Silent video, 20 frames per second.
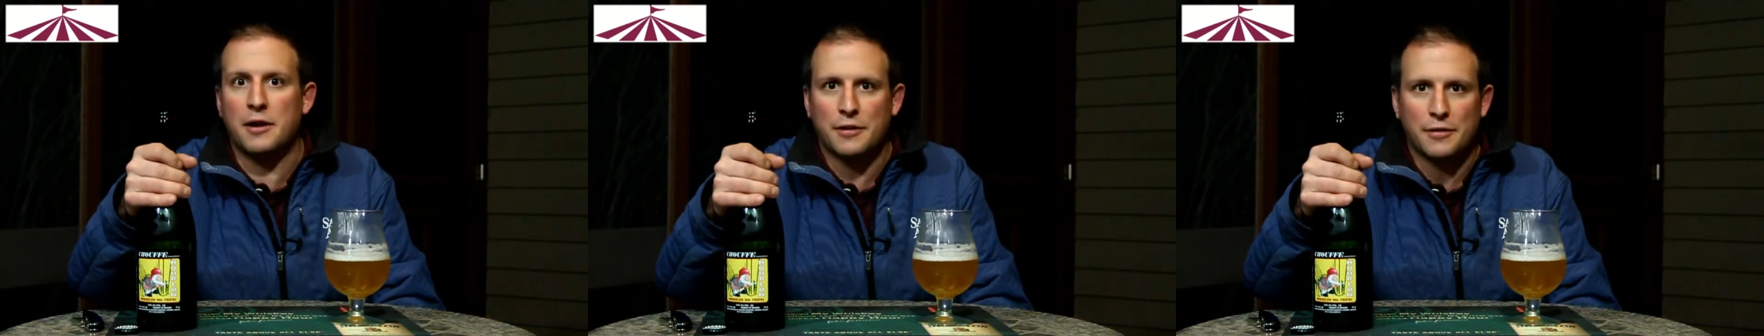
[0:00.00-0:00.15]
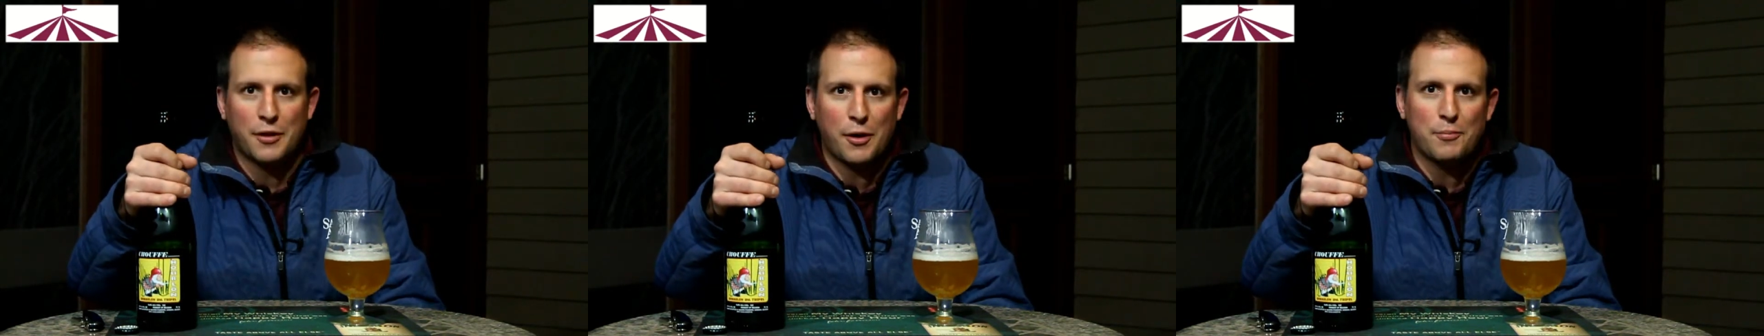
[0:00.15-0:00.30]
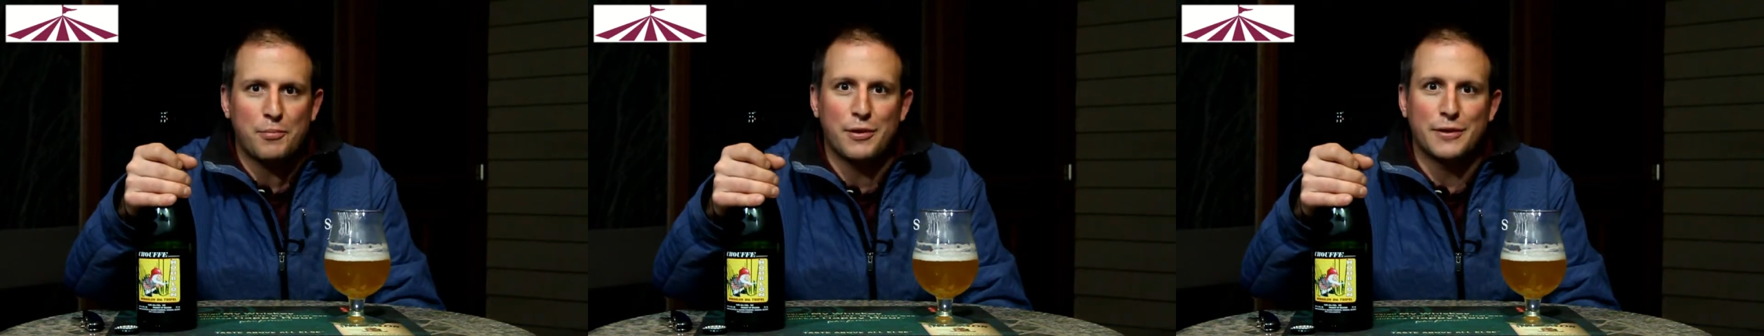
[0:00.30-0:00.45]
going to
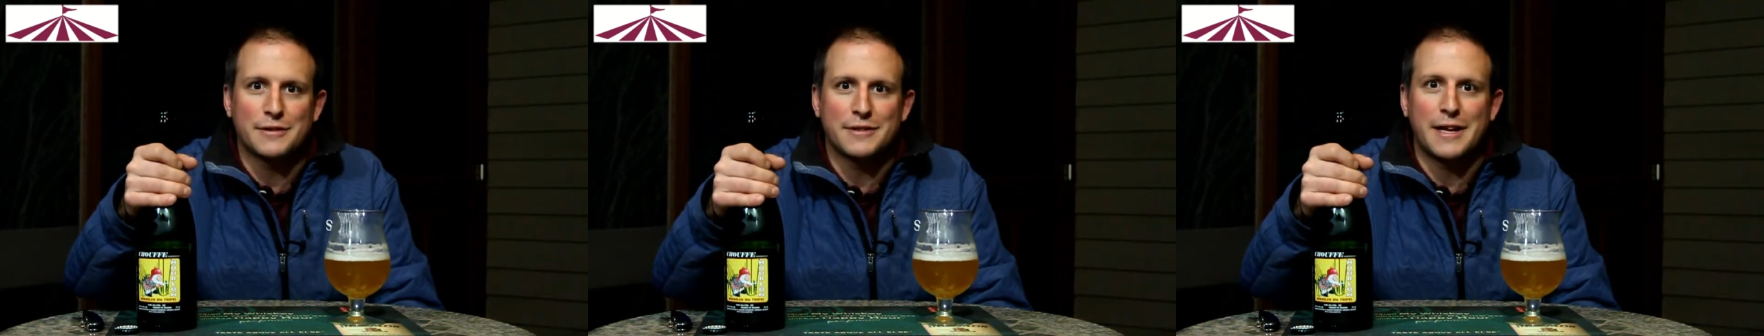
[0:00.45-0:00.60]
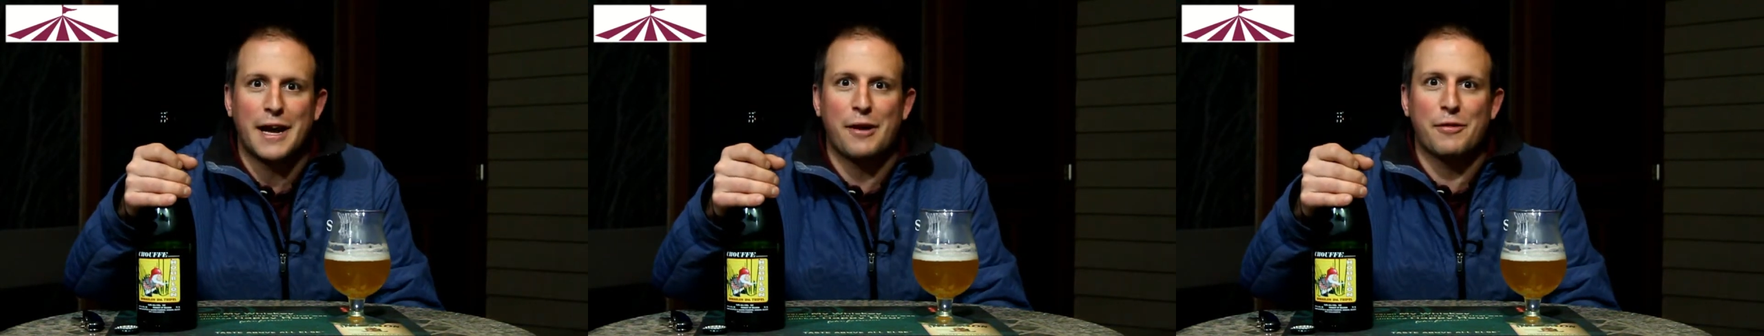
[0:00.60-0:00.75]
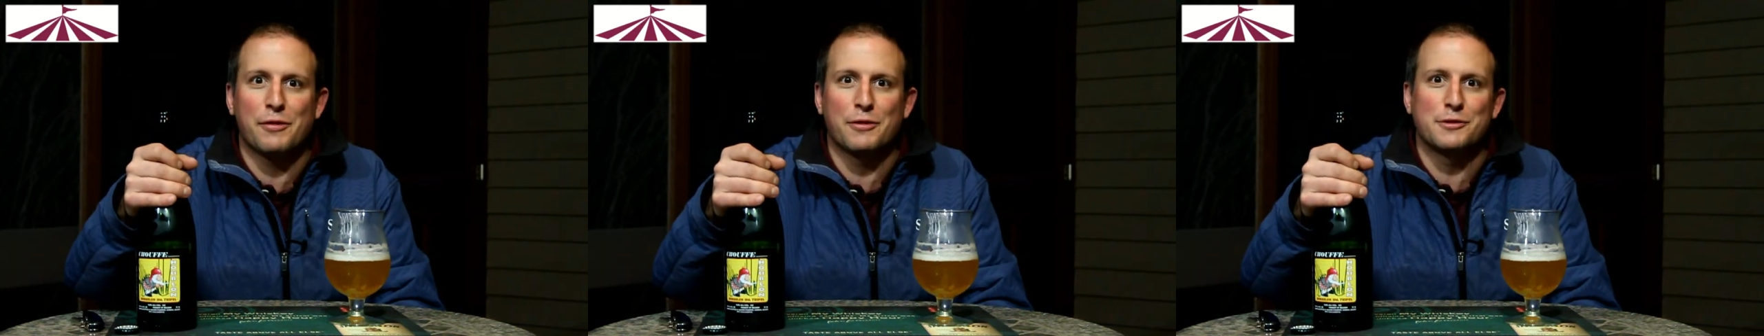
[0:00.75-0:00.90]
dump this
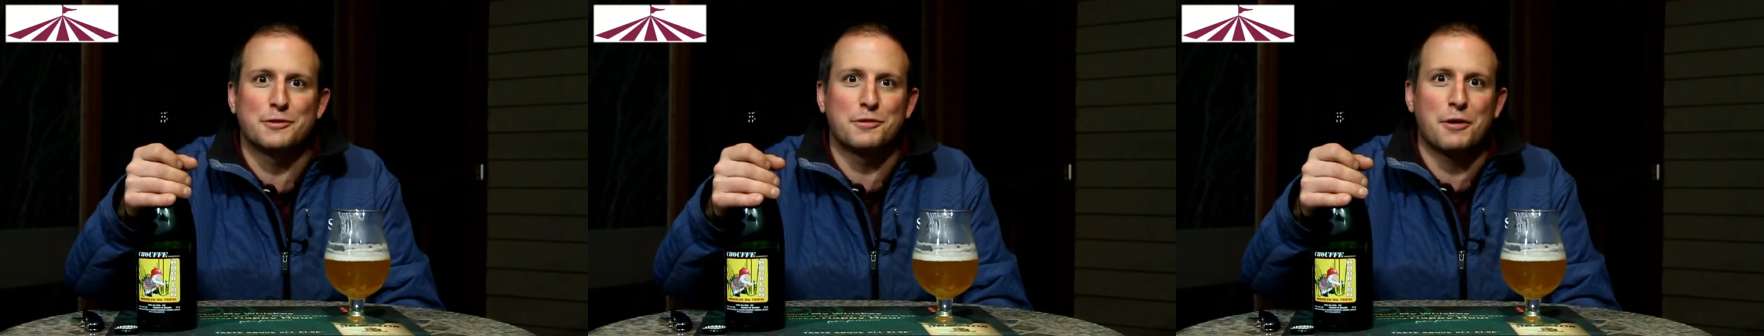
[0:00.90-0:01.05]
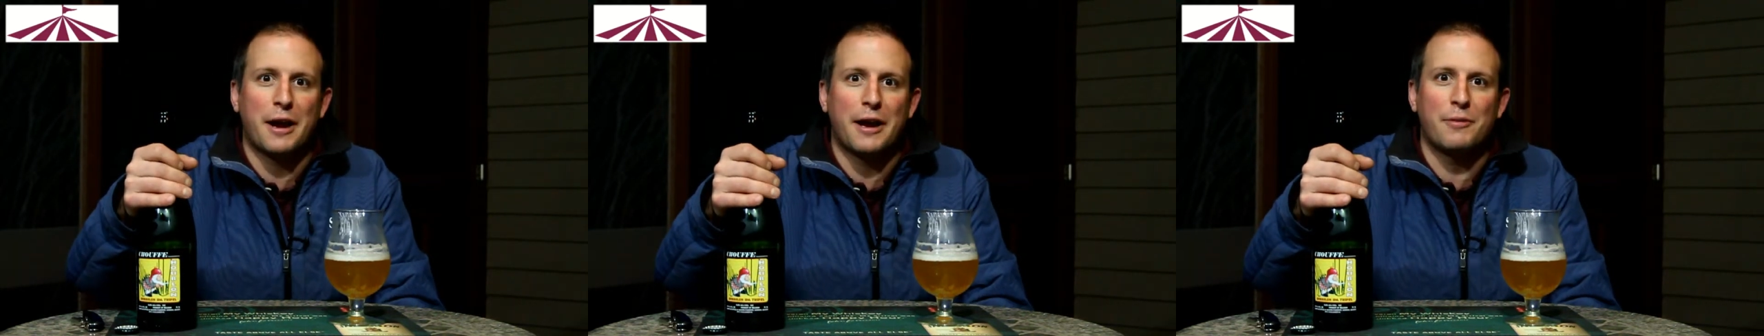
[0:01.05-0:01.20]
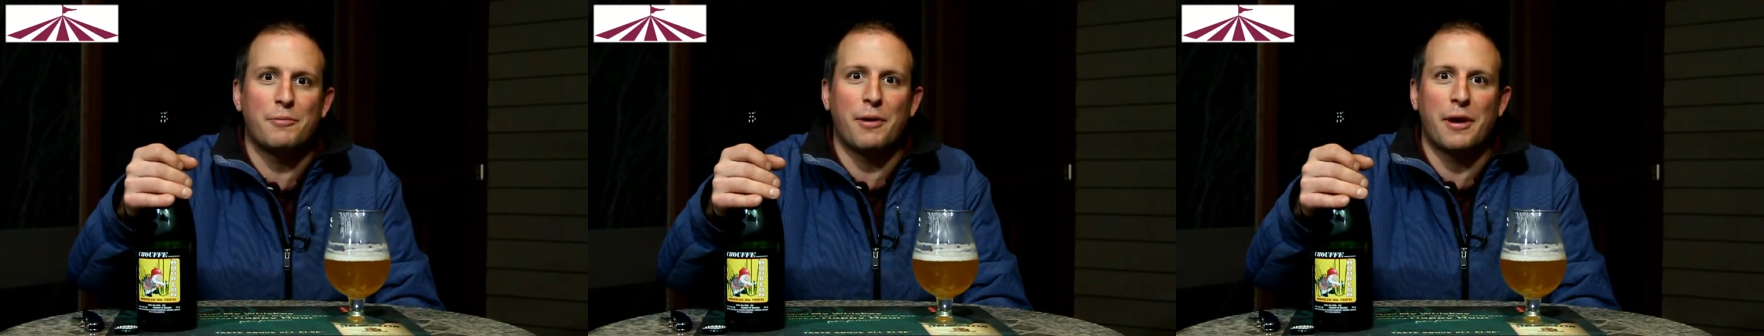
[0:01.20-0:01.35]
down the
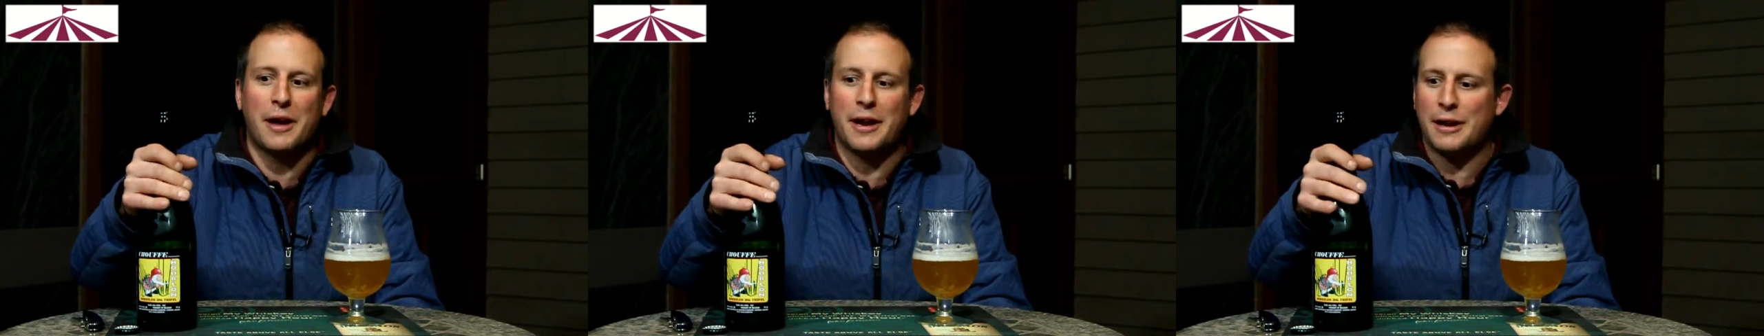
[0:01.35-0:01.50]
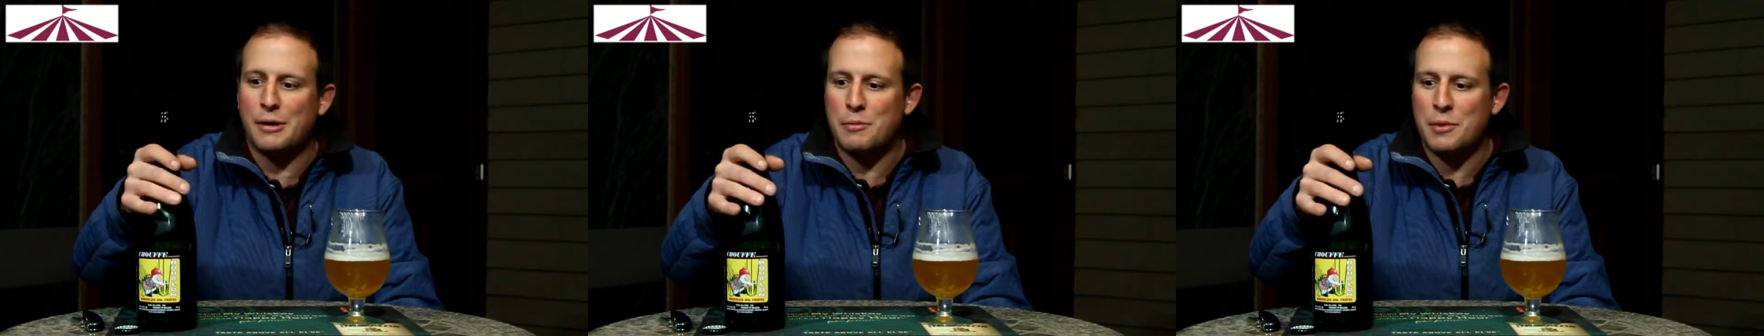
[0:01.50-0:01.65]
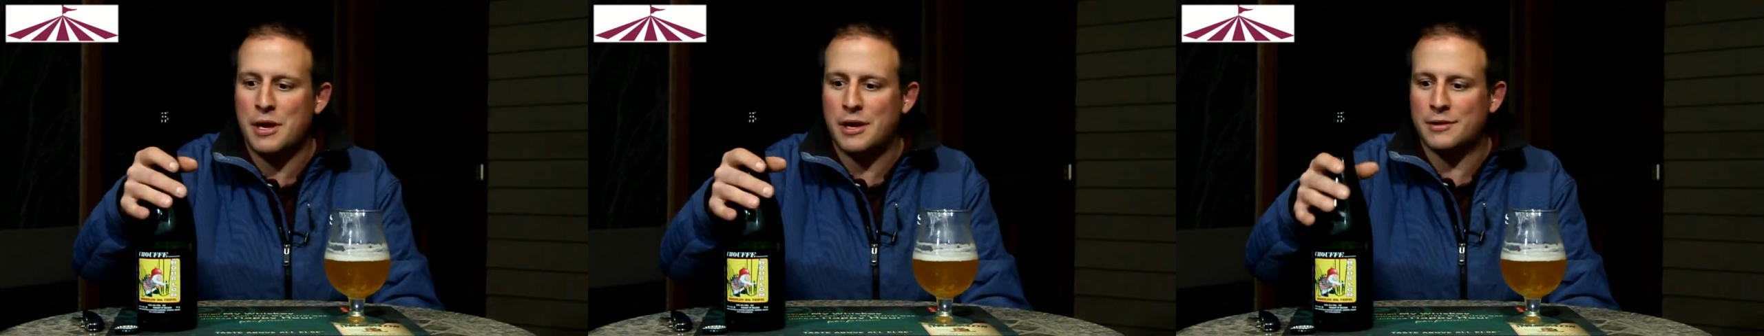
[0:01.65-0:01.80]
drain by
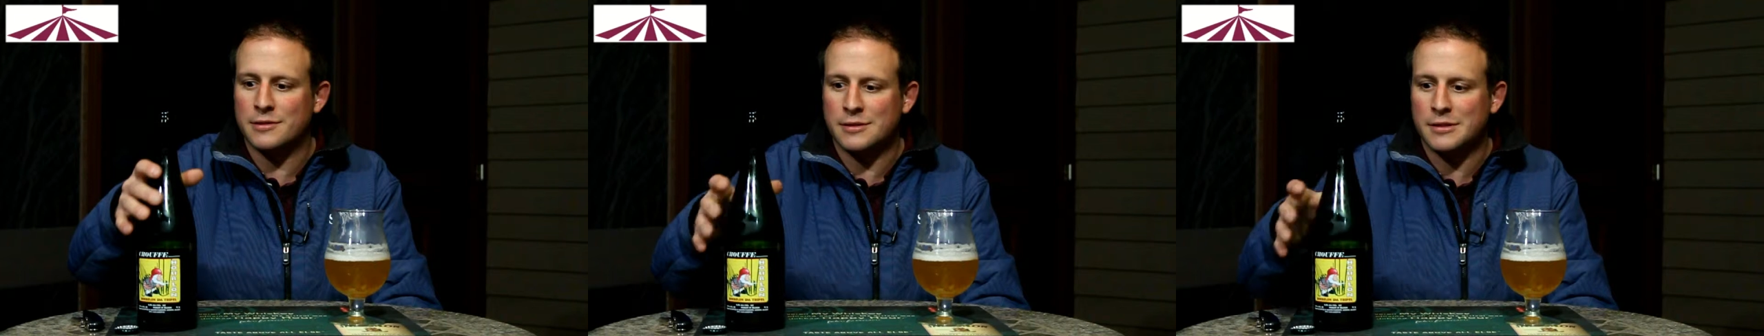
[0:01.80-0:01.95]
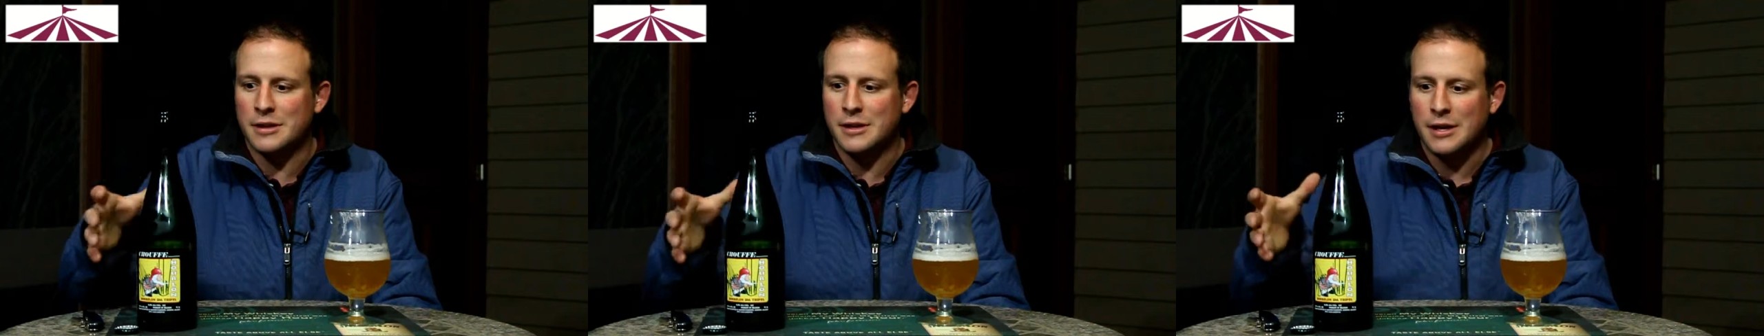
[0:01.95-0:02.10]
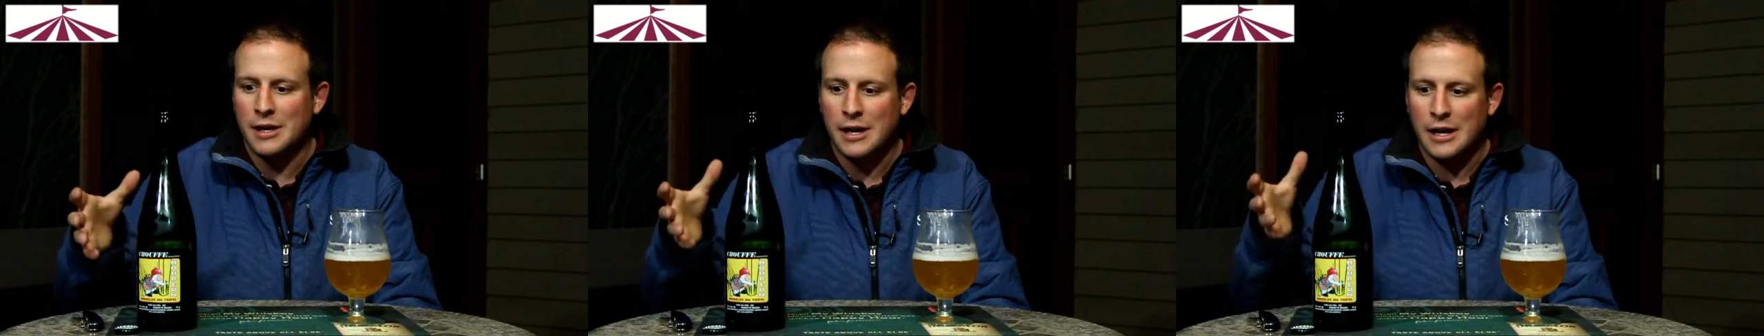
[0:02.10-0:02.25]
any means.